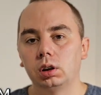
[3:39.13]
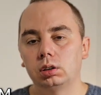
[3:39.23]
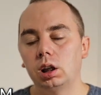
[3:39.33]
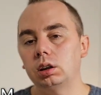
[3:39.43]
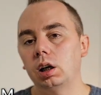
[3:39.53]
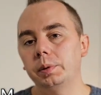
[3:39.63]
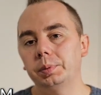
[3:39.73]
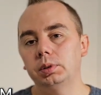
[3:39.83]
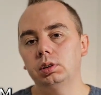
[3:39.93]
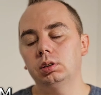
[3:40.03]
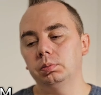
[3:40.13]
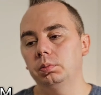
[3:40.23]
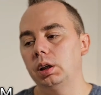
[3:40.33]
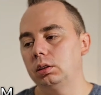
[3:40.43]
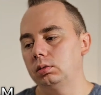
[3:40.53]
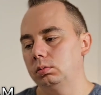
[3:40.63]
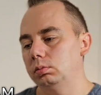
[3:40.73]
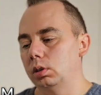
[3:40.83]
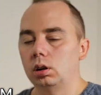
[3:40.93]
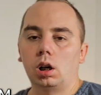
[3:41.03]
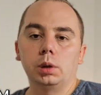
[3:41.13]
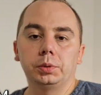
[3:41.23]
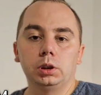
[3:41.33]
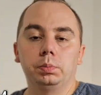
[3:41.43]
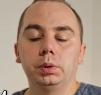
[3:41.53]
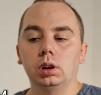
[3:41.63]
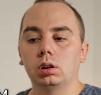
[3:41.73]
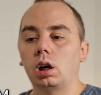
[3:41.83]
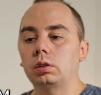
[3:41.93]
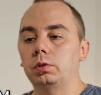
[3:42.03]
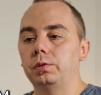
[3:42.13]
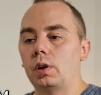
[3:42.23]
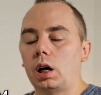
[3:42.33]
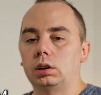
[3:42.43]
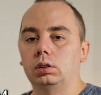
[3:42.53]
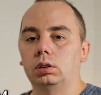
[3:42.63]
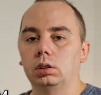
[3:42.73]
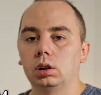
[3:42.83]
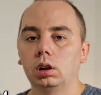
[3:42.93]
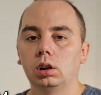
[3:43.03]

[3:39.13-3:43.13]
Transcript: That helps it be a lot faster,